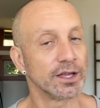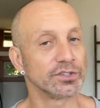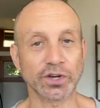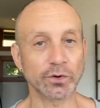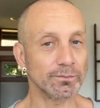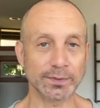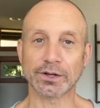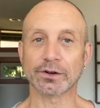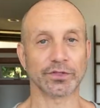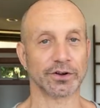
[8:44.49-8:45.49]
Don't
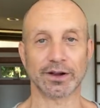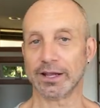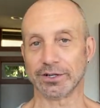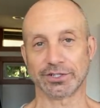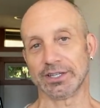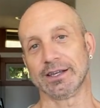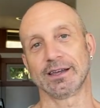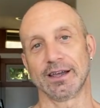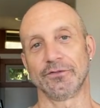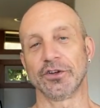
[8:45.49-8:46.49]
mirror their
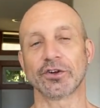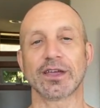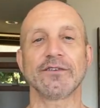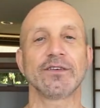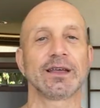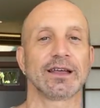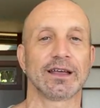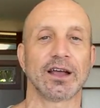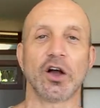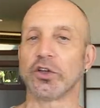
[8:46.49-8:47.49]
energy. If you're giving
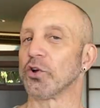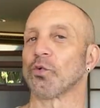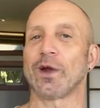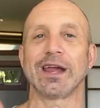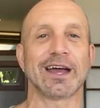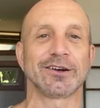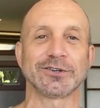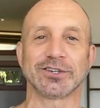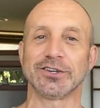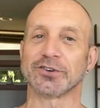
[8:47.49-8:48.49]
great
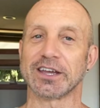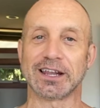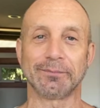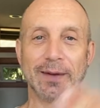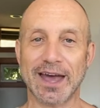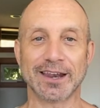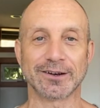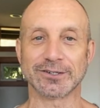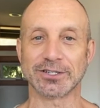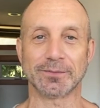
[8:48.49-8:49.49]
energy and you're getting bad
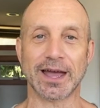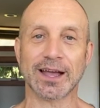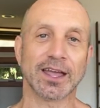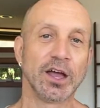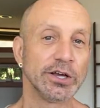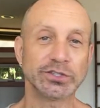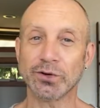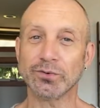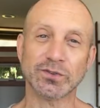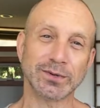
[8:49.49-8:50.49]
energy back,
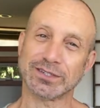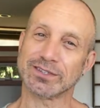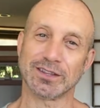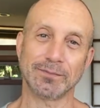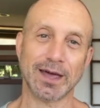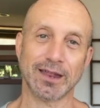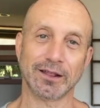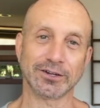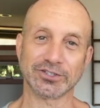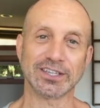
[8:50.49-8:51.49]
don't switch to the bad
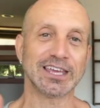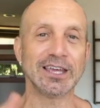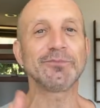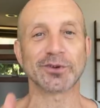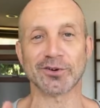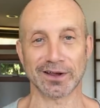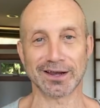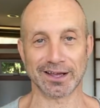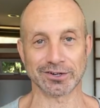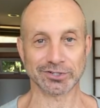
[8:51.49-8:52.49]
energy. Keep your
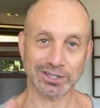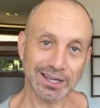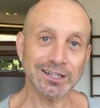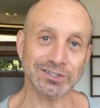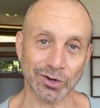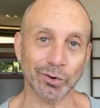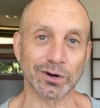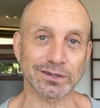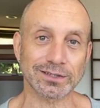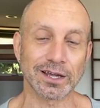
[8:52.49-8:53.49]
great energy. It's
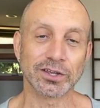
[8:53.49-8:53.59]
yours.